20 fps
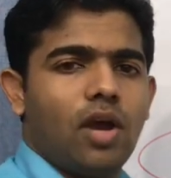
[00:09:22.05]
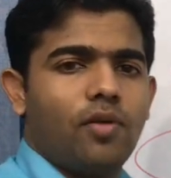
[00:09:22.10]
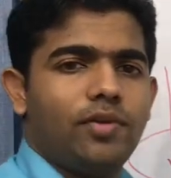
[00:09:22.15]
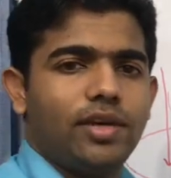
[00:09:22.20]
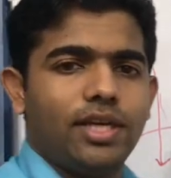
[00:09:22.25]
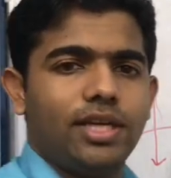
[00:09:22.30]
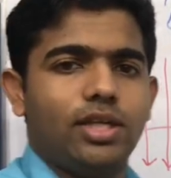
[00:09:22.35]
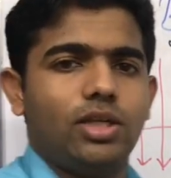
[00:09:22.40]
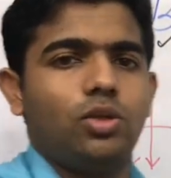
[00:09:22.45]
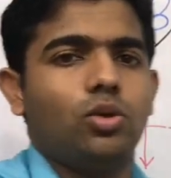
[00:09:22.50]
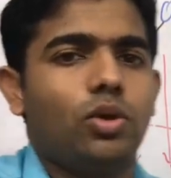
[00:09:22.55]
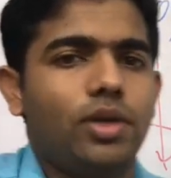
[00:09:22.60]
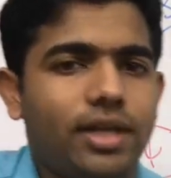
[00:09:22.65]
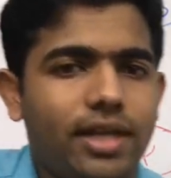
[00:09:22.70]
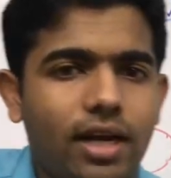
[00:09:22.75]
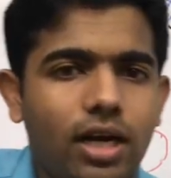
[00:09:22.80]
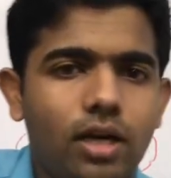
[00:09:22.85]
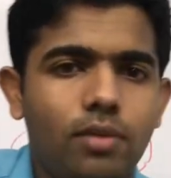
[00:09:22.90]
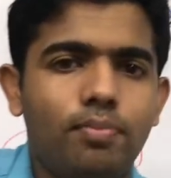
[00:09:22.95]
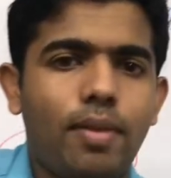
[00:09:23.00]
We need to
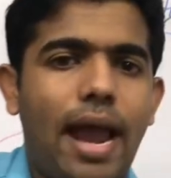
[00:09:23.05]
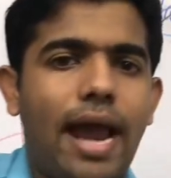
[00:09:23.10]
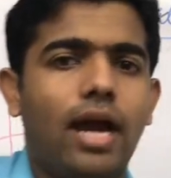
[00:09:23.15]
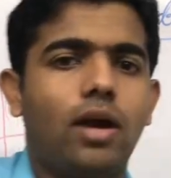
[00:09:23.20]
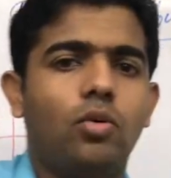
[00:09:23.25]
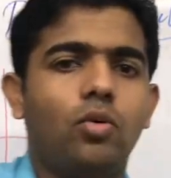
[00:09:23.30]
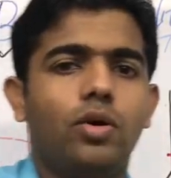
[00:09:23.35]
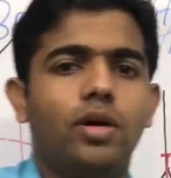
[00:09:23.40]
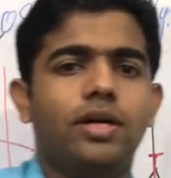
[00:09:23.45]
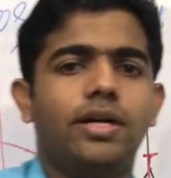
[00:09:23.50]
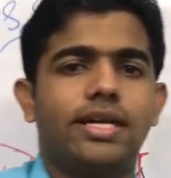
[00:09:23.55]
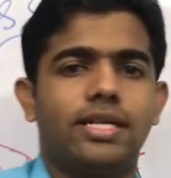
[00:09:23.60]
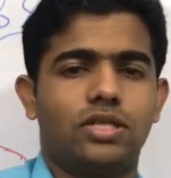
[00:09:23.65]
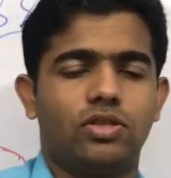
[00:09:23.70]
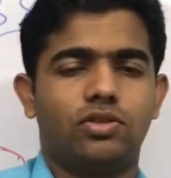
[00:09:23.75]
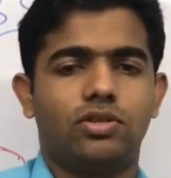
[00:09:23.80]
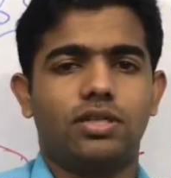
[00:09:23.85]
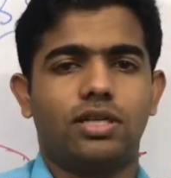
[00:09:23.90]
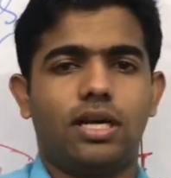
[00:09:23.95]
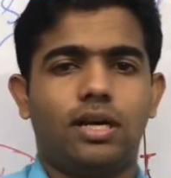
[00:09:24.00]
turn backward,
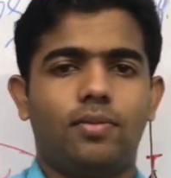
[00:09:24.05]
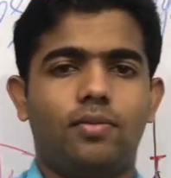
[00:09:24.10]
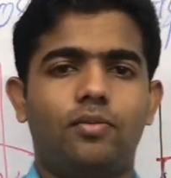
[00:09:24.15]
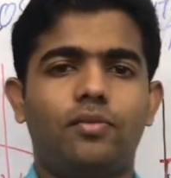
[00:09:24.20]
etc.